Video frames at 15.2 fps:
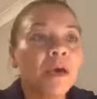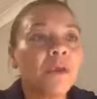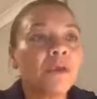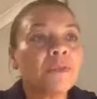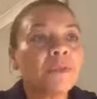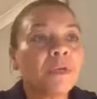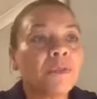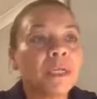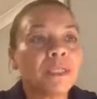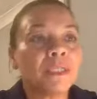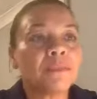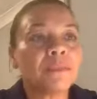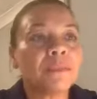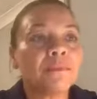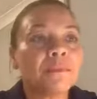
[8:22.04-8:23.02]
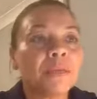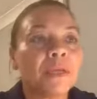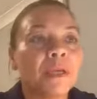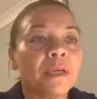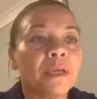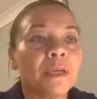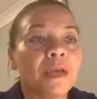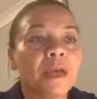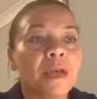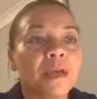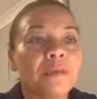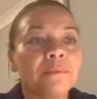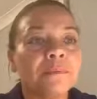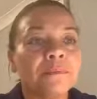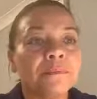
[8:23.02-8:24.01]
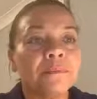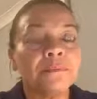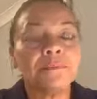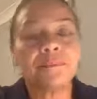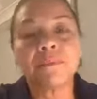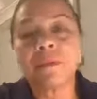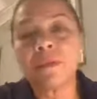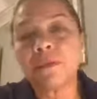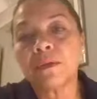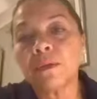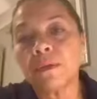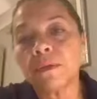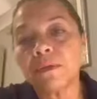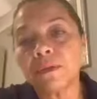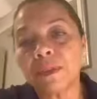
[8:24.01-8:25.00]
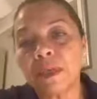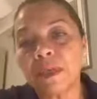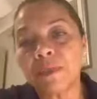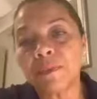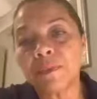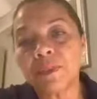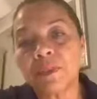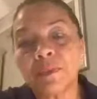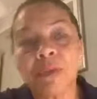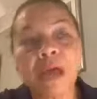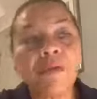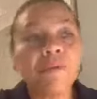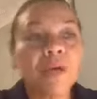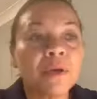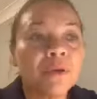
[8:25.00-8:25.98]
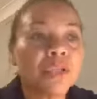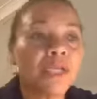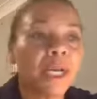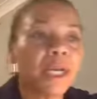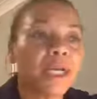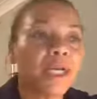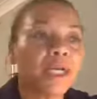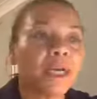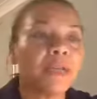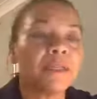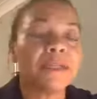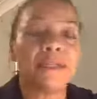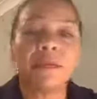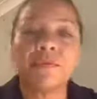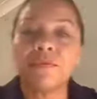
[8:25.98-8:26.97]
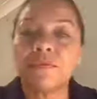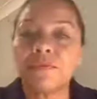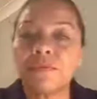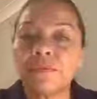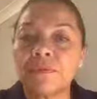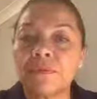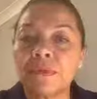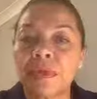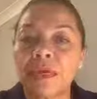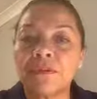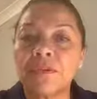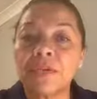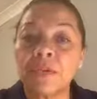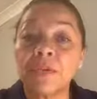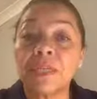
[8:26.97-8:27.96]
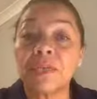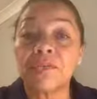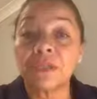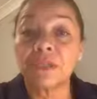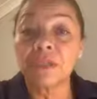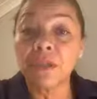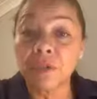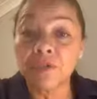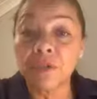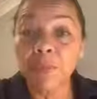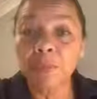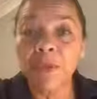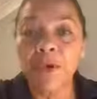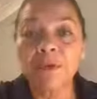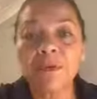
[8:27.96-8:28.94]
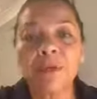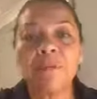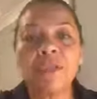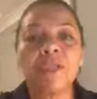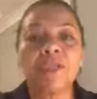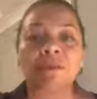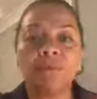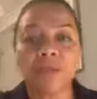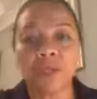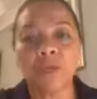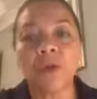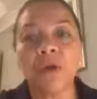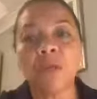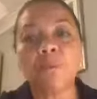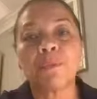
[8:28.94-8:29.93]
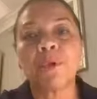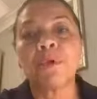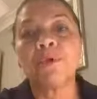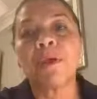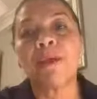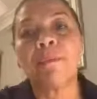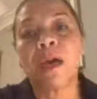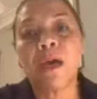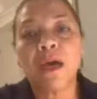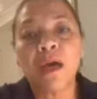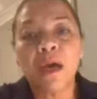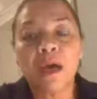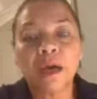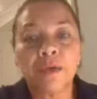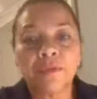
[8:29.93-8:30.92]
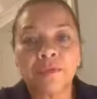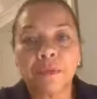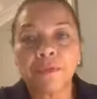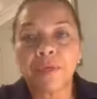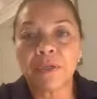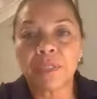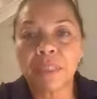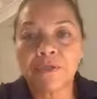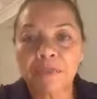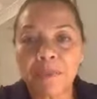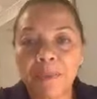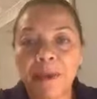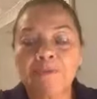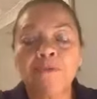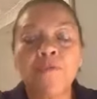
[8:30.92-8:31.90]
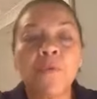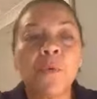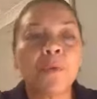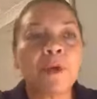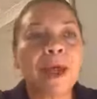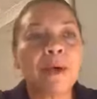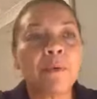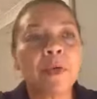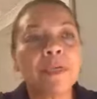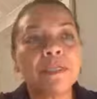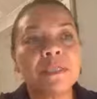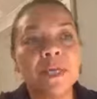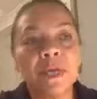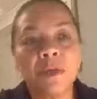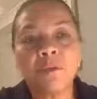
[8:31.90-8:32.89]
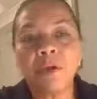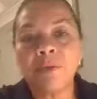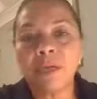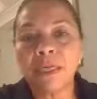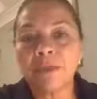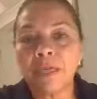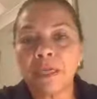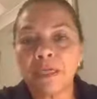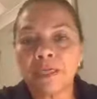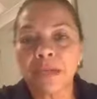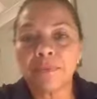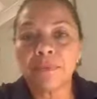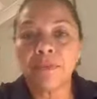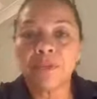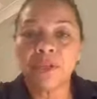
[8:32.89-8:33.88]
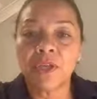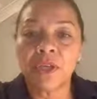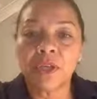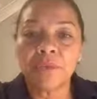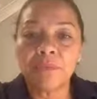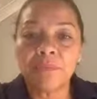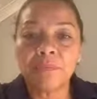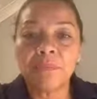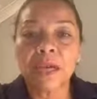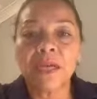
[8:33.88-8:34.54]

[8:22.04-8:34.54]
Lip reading: Also, I do something called spiritual life coaching, soul self-discovery program, which is a much longer program over a process of about 4 hours, where we look in depth at you.